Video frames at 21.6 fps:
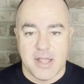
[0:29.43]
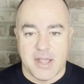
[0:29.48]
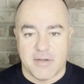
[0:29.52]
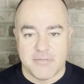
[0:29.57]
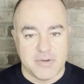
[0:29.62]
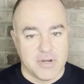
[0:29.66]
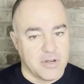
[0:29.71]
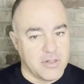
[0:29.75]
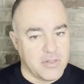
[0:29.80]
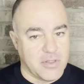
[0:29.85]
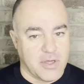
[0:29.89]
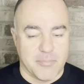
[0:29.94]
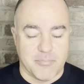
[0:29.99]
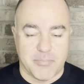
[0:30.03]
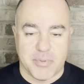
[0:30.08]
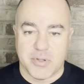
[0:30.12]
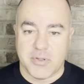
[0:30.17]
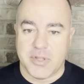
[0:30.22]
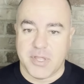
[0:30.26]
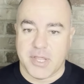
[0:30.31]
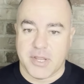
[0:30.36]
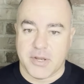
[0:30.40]
I've done a lot of
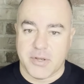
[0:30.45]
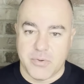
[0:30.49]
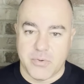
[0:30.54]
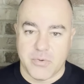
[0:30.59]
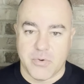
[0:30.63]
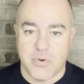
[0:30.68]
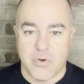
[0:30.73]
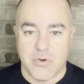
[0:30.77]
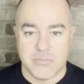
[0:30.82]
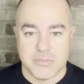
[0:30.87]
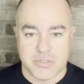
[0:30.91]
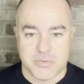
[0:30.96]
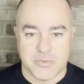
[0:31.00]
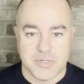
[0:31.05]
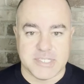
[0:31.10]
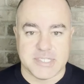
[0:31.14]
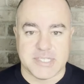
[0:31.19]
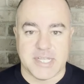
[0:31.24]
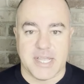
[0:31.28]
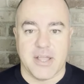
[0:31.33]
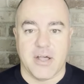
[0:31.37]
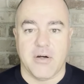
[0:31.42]
building, new homes,
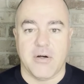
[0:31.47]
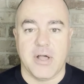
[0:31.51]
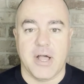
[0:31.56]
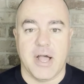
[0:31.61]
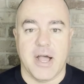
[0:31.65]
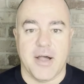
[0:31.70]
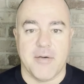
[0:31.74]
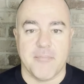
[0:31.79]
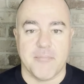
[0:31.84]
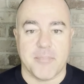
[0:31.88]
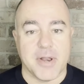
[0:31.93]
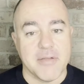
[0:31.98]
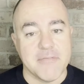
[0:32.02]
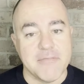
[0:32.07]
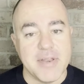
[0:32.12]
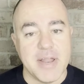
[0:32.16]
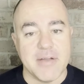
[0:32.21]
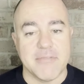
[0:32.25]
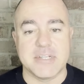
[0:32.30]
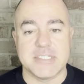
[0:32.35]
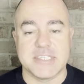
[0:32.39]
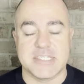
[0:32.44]
resale, um, but I've
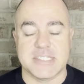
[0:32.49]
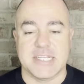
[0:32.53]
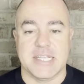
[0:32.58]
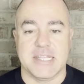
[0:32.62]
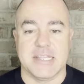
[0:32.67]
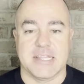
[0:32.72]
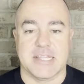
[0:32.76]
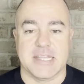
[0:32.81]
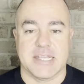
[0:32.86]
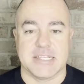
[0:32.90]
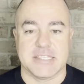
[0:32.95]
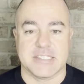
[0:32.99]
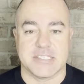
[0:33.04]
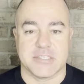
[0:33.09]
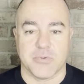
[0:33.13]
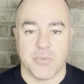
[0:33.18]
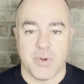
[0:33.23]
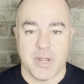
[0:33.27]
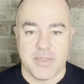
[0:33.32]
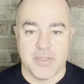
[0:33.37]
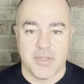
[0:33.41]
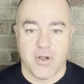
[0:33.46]
never seen things the
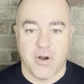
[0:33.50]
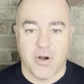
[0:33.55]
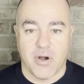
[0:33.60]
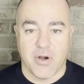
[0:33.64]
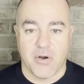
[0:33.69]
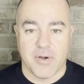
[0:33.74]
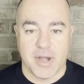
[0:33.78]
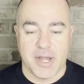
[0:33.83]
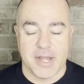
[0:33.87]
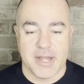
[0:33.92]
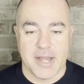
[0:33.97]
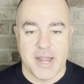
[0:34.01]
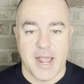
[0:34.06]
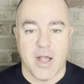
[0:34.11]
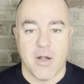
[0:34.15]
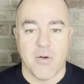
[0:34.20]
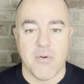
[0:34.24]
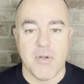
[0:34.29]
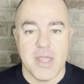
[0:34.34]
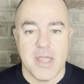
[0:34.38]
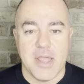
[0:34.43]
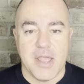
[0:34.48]
way they are right
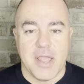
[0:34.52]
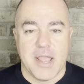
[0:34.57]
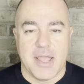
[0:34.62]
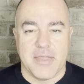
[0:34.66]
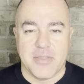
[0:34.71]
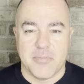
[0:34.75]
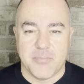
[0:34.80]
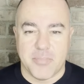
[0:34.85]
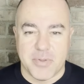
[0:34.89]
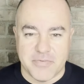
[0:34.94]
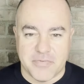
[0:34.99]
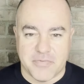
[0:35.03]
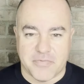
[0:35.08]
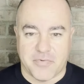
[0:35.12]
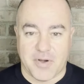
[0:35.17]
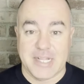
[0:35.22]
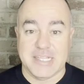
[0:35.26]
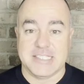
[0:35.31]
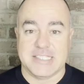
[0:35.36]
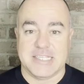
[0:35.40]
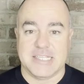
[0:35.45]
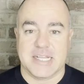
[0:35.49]
now and the bit of
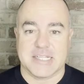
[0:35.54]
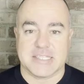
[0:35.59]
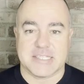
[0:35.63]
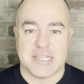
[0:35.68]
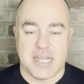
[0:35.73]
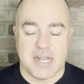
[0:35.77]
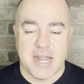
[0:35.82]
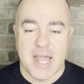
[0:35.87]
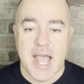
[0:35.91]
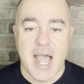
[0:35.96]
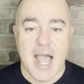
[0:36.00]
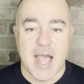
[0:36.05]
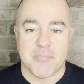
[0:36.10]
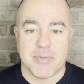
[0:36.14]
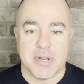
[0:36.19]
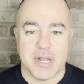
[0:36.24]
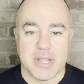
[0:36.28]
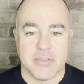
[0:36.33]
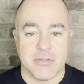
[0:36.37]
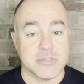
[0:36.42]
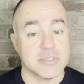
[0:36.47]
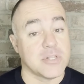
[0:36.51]
frenzy that's kind of
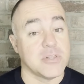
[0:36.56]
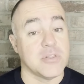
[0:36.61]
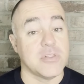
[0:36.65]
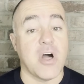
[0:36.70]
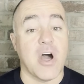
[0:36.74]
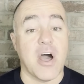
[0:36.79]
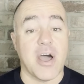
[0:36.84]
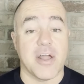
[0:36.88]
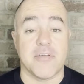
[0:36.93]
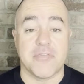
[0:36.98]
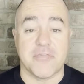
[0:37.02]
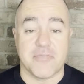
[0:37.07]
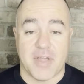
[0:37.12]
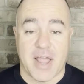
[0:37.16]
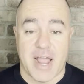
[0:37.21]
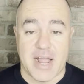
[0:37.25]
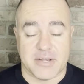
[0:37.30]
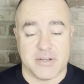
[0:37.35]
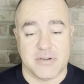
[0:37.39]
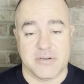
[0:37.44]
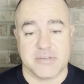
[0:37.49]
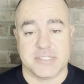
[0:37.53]
happening. There's a lot of
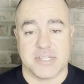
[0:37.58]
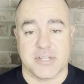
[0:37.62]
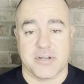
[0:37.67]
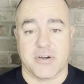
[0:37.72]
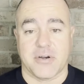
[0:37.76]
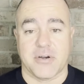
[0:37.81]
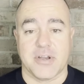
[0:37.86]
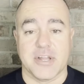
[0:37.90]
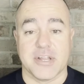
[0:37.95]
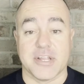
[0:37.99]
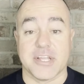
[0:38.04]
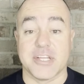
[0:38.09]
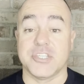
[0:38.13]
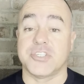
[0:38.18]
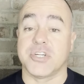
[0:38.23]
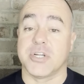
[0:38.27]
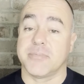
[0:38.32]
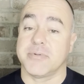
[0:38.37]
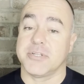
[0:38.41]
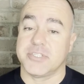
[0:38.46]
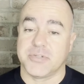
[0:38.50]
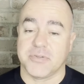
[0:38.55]
factors that are
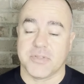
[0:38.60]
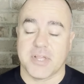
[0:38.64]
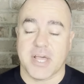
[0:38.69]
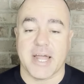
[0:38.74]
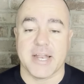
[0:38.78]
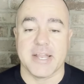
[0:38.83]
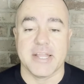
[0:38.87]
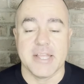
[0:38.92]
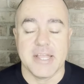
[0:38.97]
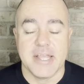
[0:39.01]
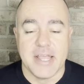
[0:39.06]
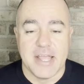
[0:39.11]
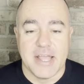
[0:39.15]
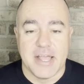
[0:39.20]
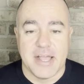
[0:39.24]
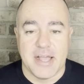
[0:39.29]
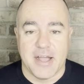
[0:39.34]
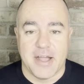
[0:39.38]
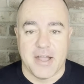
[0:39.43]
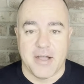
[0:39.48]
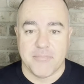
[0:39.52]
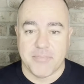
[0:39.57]
contributing to that
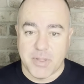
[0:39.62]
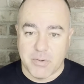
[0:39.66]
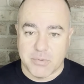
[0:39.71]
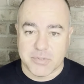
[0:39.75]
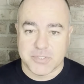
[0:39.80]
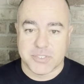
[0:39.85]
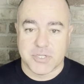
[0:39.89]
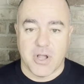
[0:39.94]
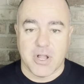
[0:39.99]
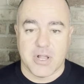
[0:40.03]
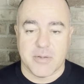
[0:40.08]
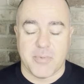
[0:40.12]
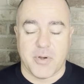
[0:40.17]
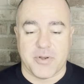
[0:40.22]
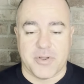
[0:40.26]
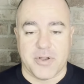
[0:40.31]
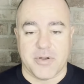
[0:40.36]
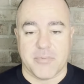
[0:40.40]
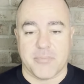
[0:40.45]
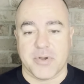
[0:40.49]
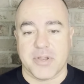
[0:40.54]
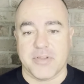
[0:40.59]
um, that we'll talk about
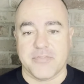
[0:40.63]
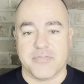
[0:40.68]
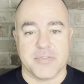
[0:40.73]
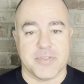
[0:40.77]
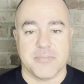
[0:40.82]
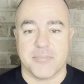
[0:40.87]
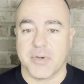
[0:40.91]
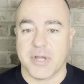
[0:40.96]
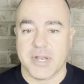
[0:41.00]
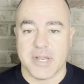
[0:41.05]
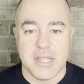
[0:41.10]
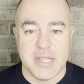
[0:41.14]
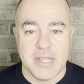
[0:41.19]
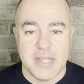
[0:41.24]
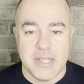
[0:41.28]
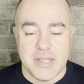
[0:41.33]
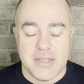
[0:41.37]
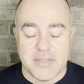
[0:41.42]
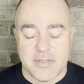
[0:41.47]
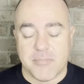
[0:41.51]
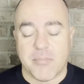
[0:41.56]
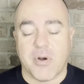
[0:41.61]
here briefly, but
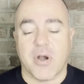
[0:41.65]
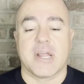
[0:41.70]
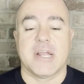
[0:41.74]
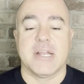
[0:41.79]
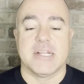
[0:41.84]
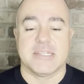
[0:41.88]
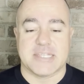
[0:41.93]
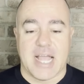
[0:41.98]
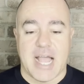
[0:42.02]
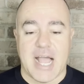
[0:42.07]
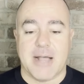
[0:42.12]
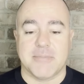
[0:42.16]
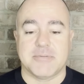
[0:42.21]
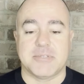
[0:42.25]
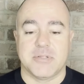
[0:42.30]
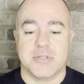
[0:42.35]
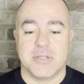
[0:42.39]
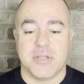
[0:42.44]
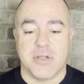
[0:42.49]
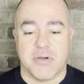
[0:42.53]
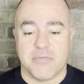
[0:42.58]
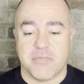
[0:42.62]
the market is
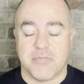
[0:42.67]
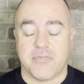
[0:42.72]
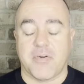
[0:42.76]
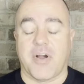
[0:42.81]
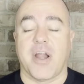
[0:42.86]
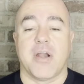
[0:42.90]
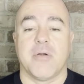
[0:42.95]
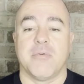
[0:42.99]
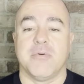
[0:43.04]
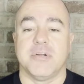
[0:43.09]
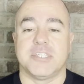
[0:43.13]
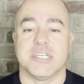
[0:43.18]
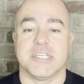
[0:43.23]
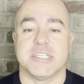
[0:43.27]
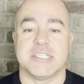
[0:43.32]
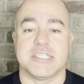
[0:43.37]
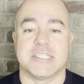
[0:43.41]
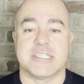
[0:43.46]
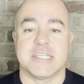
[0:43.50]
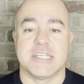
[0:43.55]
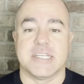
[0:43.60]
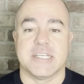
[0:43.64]
absolutely on fire, which
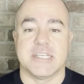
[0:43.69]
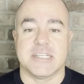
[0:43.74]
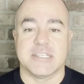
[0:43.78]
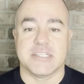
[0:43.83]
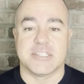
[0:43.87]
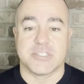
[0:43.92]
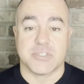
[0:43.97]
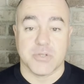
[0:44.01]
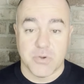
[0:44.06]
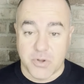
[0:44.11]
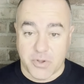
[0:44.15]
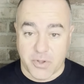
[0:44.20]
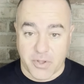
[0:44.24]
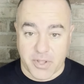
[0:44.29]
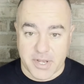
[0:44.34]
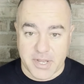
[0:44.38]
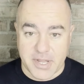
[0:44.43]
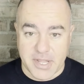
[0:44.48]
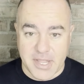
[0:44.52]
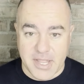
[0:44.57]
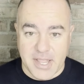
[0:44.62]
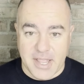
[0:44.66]
is so
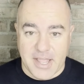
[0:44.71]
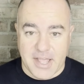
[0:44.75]
good.